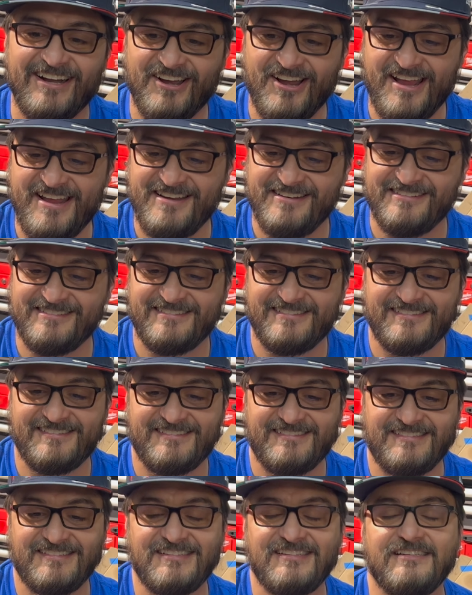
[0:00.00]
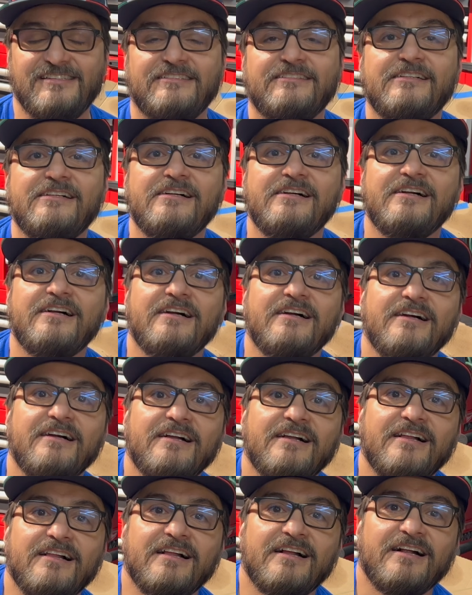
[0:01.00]
All right. Um, how much is a
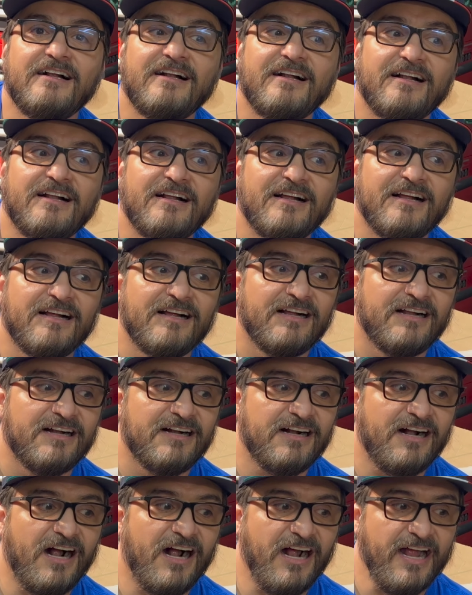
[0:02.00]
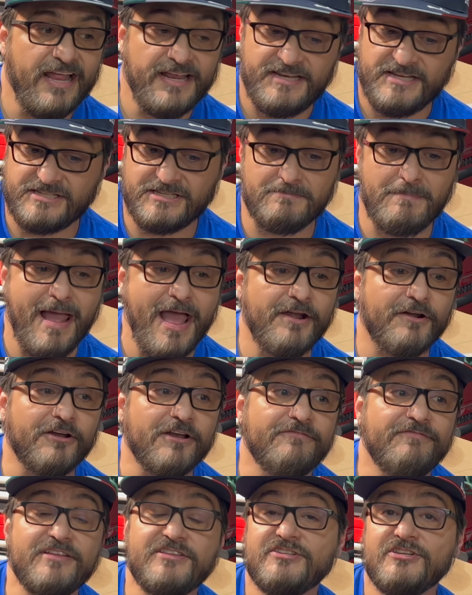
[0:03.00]
new one? Uh, it doesn't matter
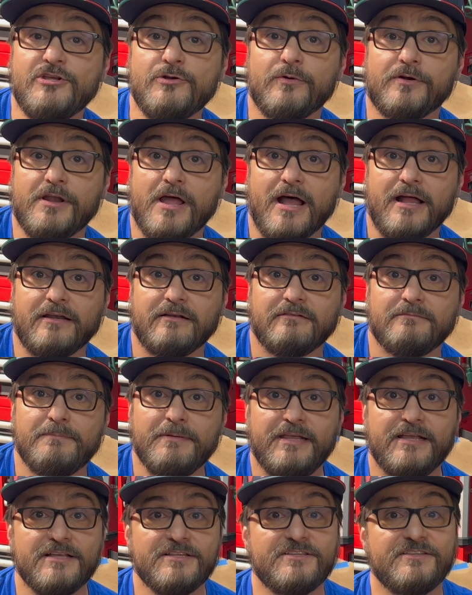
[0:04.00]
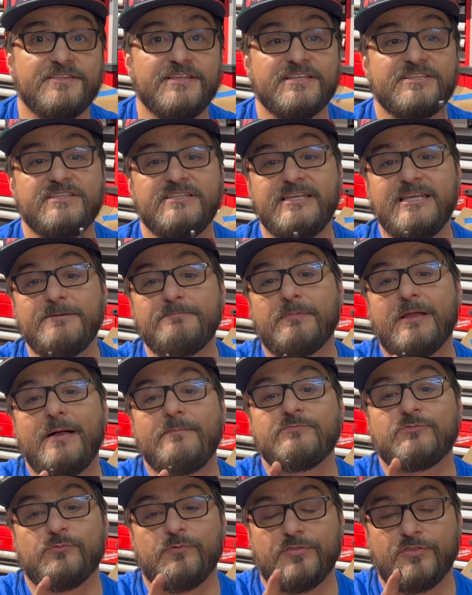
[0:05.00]
if it's new or not because this tip
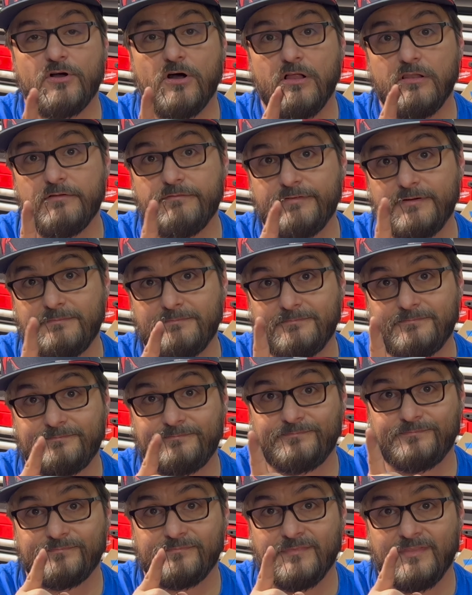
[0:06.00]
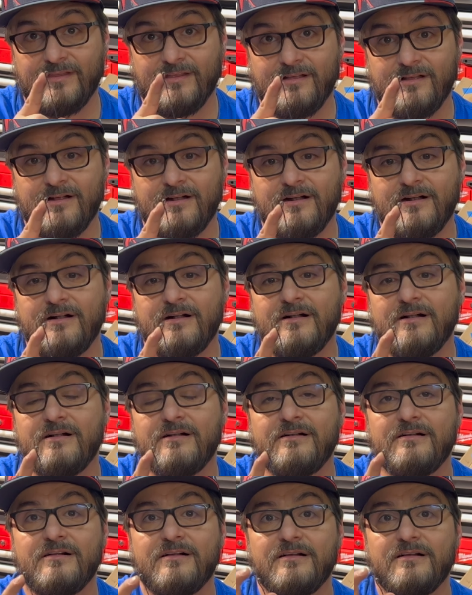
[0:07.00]
comes with all of them. Right.